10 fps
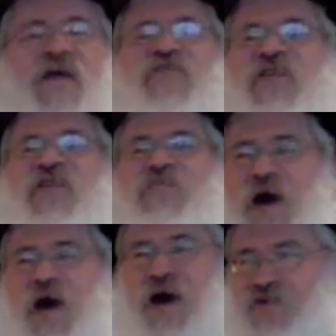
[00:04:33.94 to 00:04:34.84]
If it
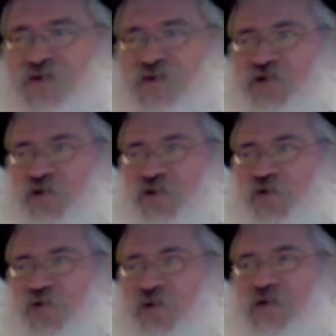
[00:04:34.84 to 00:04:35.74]
bothers
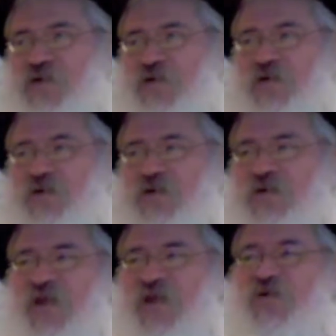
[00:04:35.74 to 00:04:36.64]
you
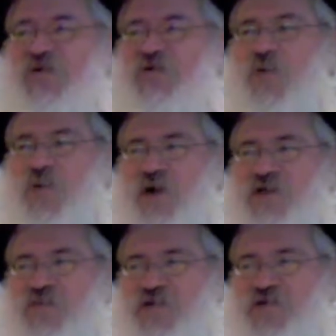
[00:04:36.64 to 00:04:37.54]
that you don't
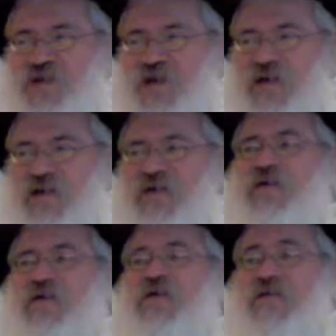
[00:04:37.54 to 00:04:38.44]
want Mashiach,
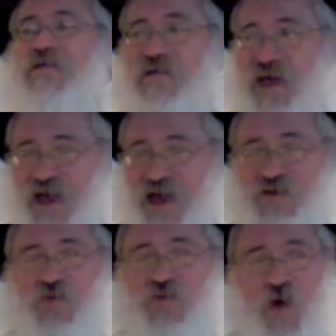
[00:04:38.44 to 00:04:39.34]

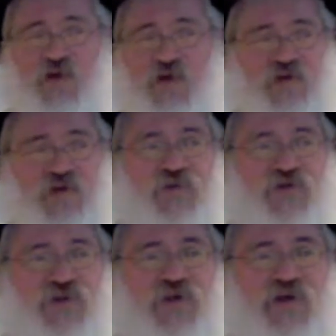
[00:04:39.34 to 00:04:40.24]
that's wanting
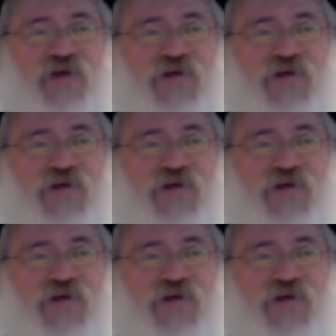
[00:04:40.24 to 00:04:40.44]
Mashiach.